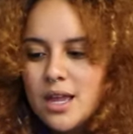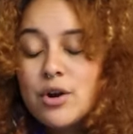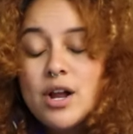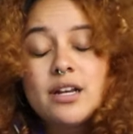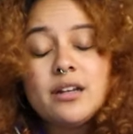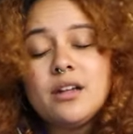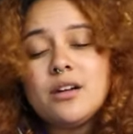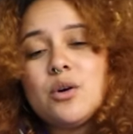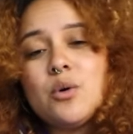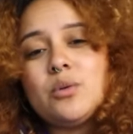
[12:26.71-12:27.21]

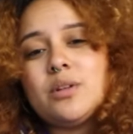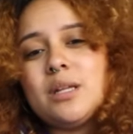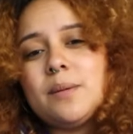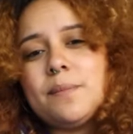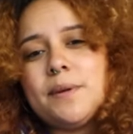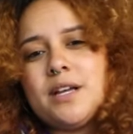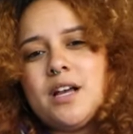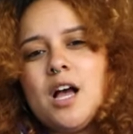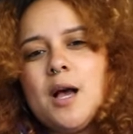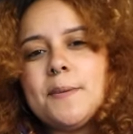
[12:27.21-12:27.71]
Craig not only
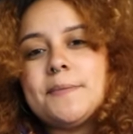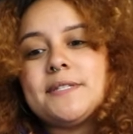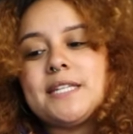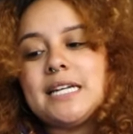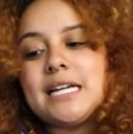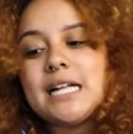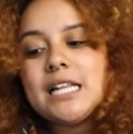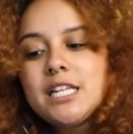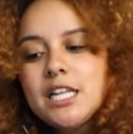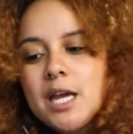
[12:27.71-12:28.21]
becomes
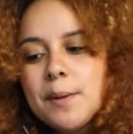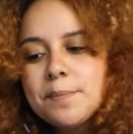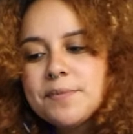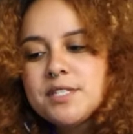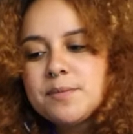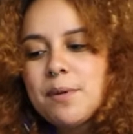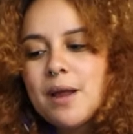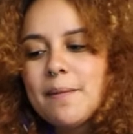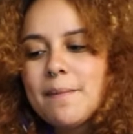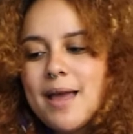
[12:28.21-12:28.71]

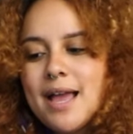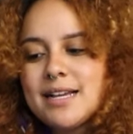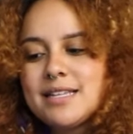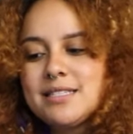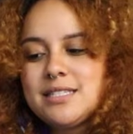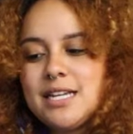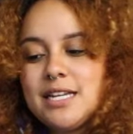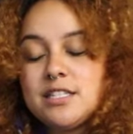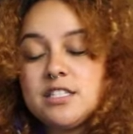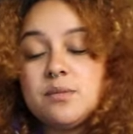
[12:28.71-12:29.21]
eclipsed by
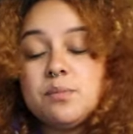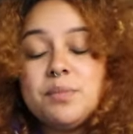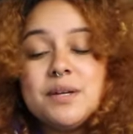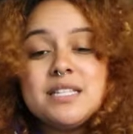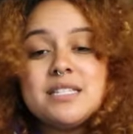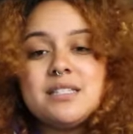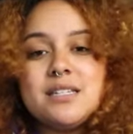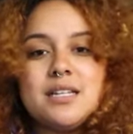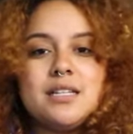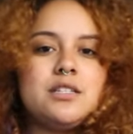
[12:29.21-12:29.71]
Maxine's
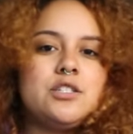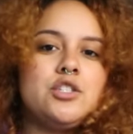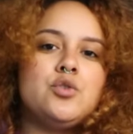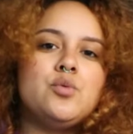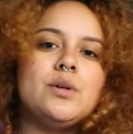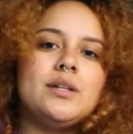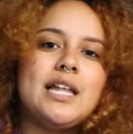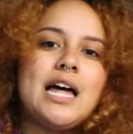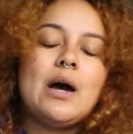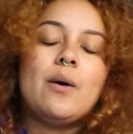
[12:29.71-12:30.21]
business
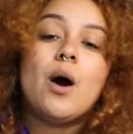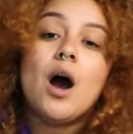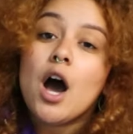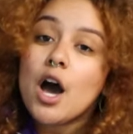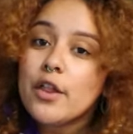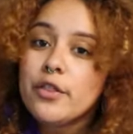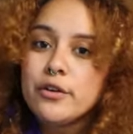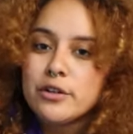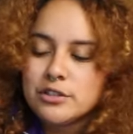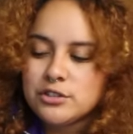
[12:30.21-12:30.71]
to allow
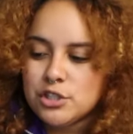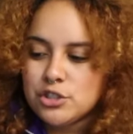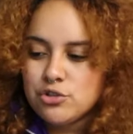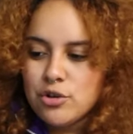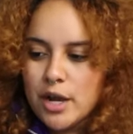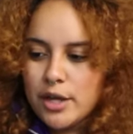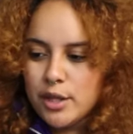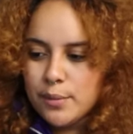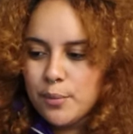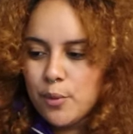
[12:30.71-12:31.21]
others to
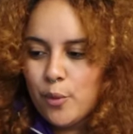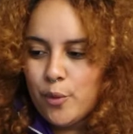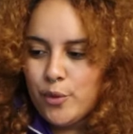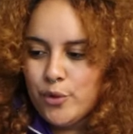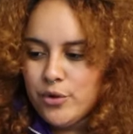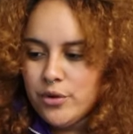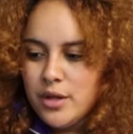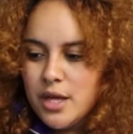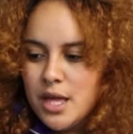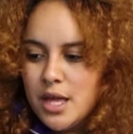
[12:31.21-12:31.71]
try the
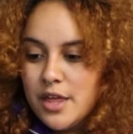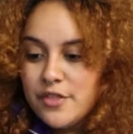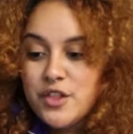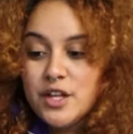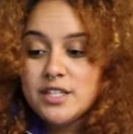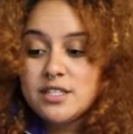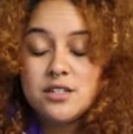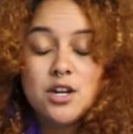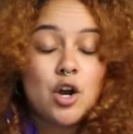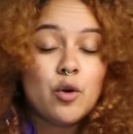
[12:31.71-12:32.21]
portal,
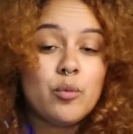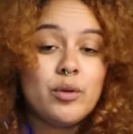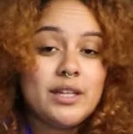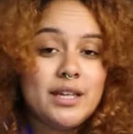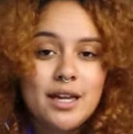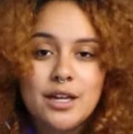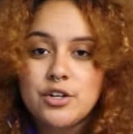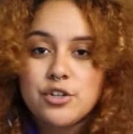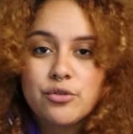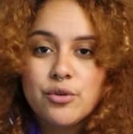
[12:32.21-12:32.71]
thus not
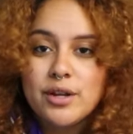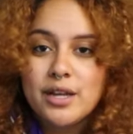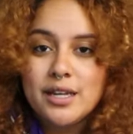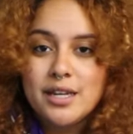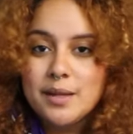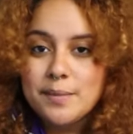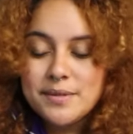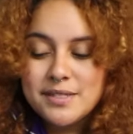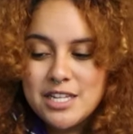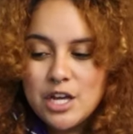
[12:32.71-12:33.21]
really entering
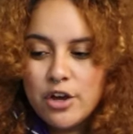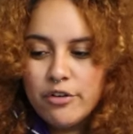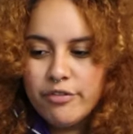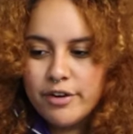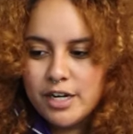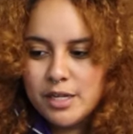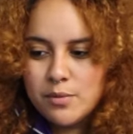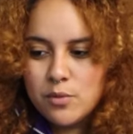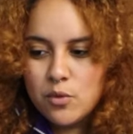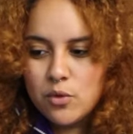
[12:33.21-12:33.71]
it himself
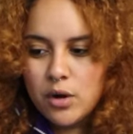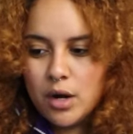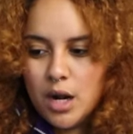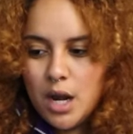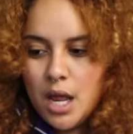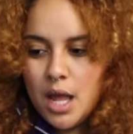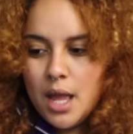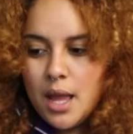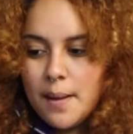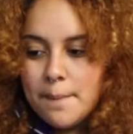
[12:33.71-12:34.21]
anymore,
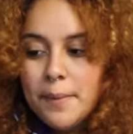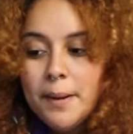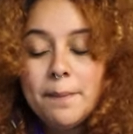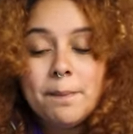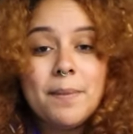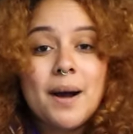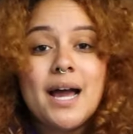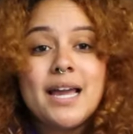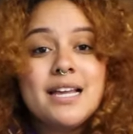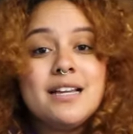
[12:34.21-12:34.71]

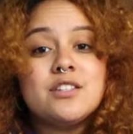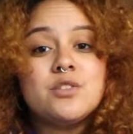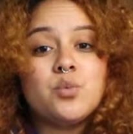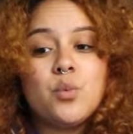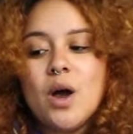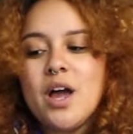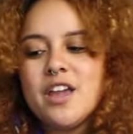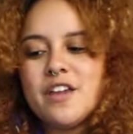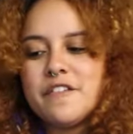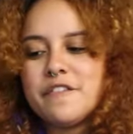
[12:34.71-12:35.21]
but by his
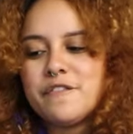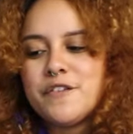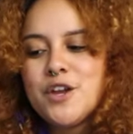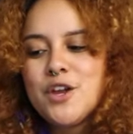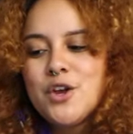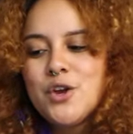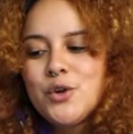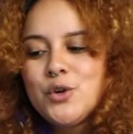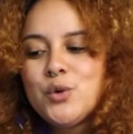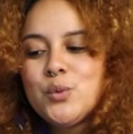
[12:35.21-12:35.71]
wife,
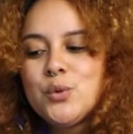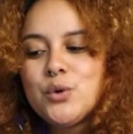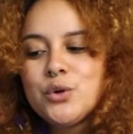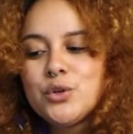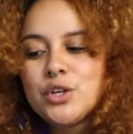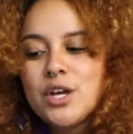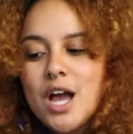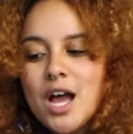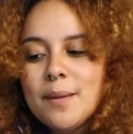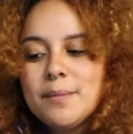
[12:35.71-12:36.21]
who
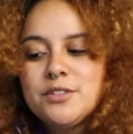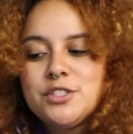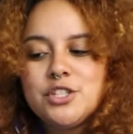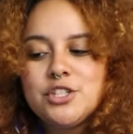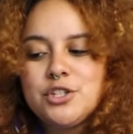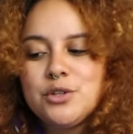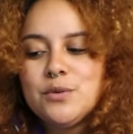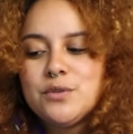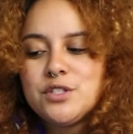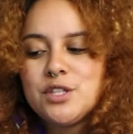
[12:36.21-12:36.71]
will come to
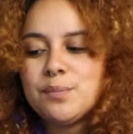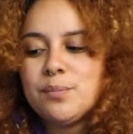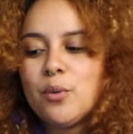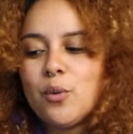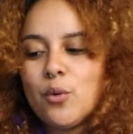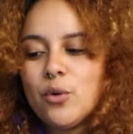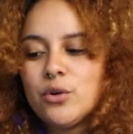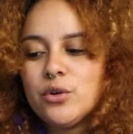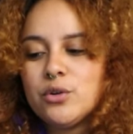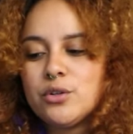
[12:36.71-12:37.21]
use the
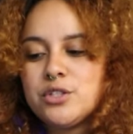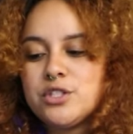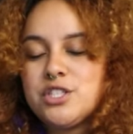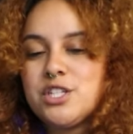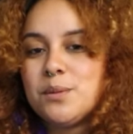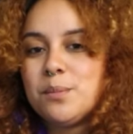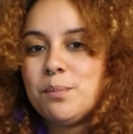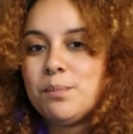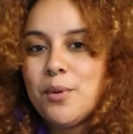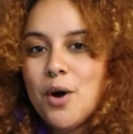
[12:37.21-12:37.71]
portal
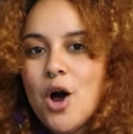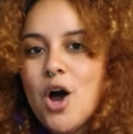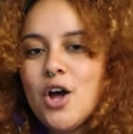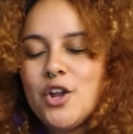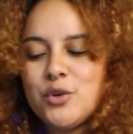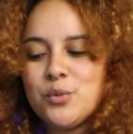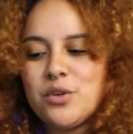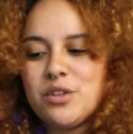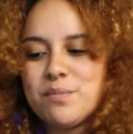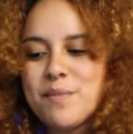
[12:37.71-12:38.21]
to
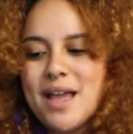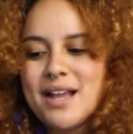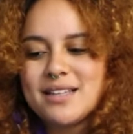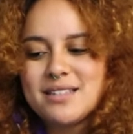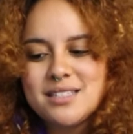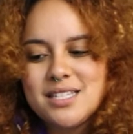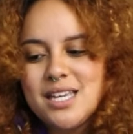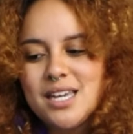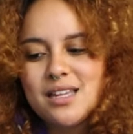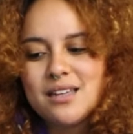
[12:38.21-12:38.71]
bond with
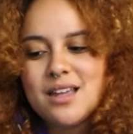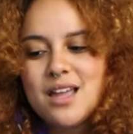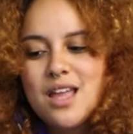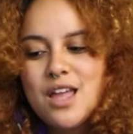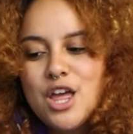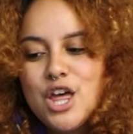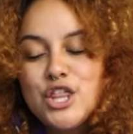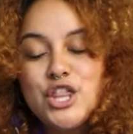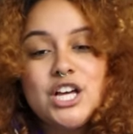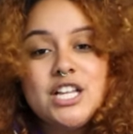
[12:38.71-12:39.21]
Maxine,
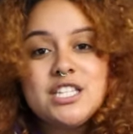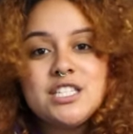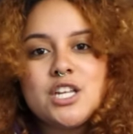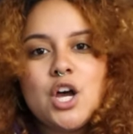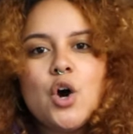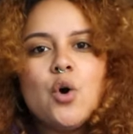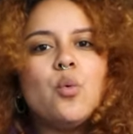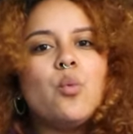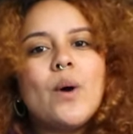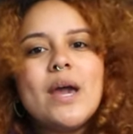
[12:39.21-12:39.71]
thus
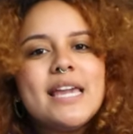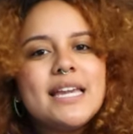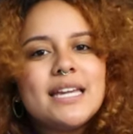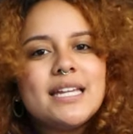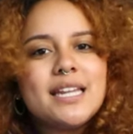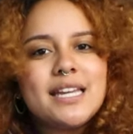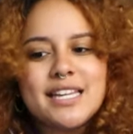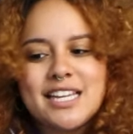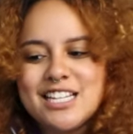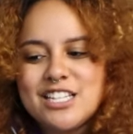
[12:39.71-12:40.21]

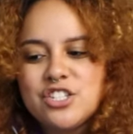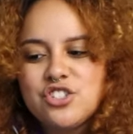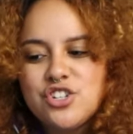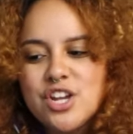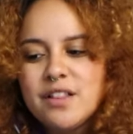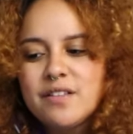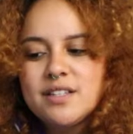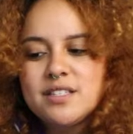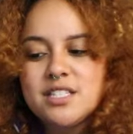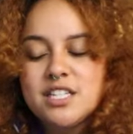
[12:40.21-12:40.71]
awakening his
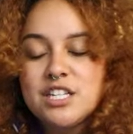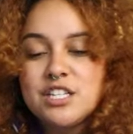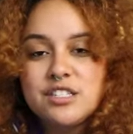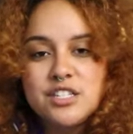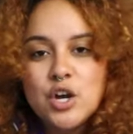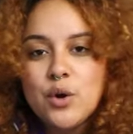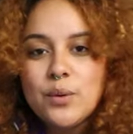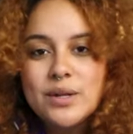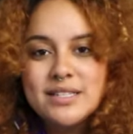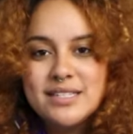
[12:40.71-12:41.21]
jealousy
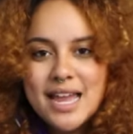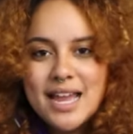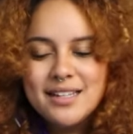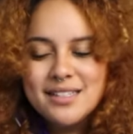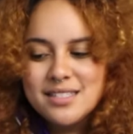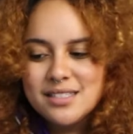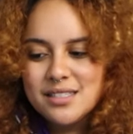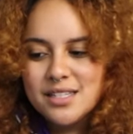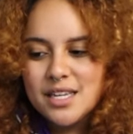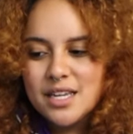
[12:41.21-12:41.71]
so
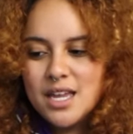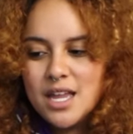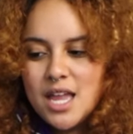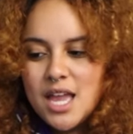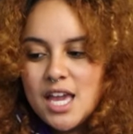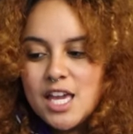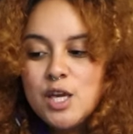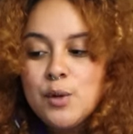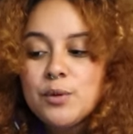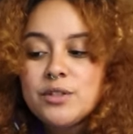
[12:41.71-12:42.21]
intensely,
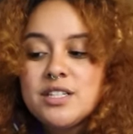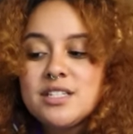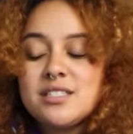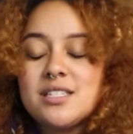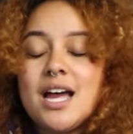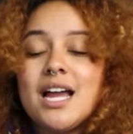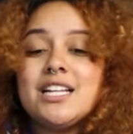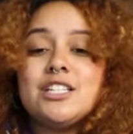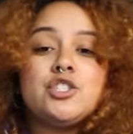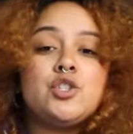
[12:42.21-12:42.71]
he will
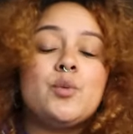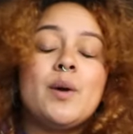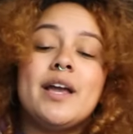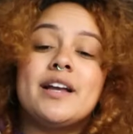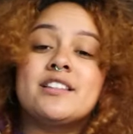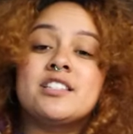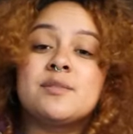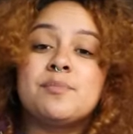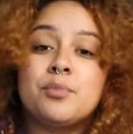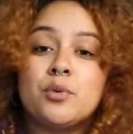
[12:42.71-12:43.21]
decide to
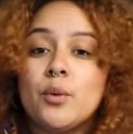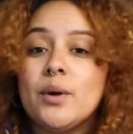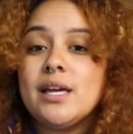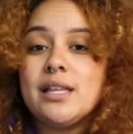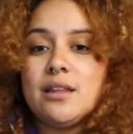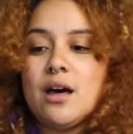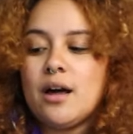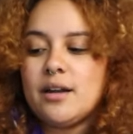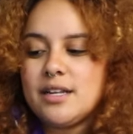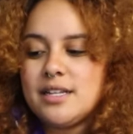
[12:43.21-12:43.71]

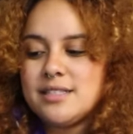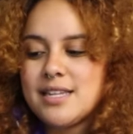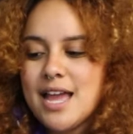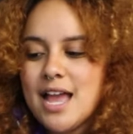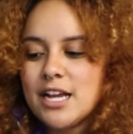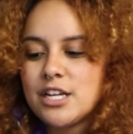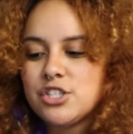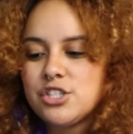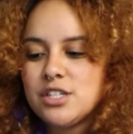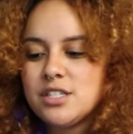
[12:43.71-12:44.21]
exploit Lottie's
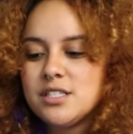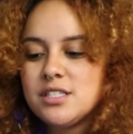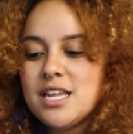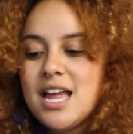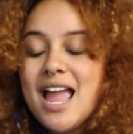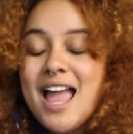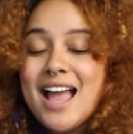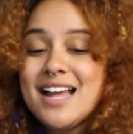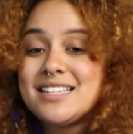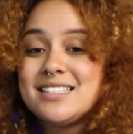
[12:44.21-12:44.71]
actions
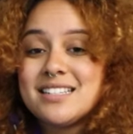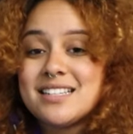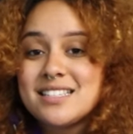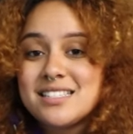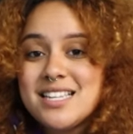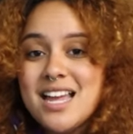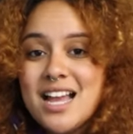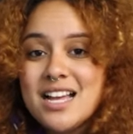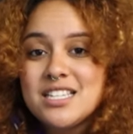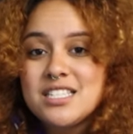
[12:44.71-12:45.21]
and
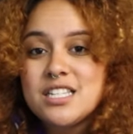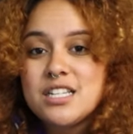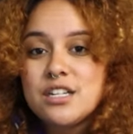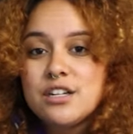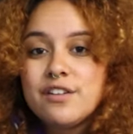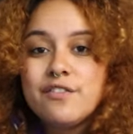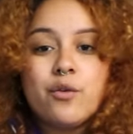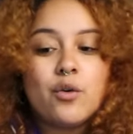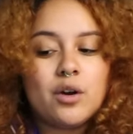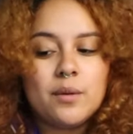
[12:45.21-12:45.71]
success
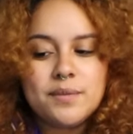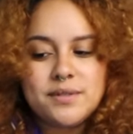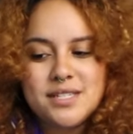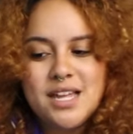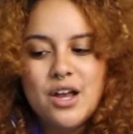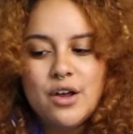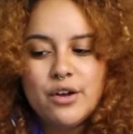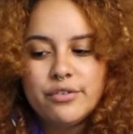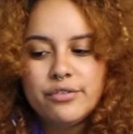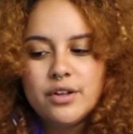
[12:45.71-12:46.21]
for
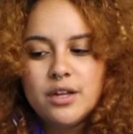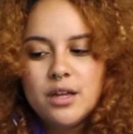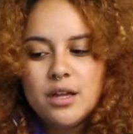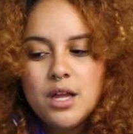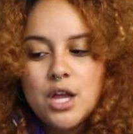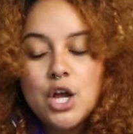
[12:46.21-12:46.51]
himself,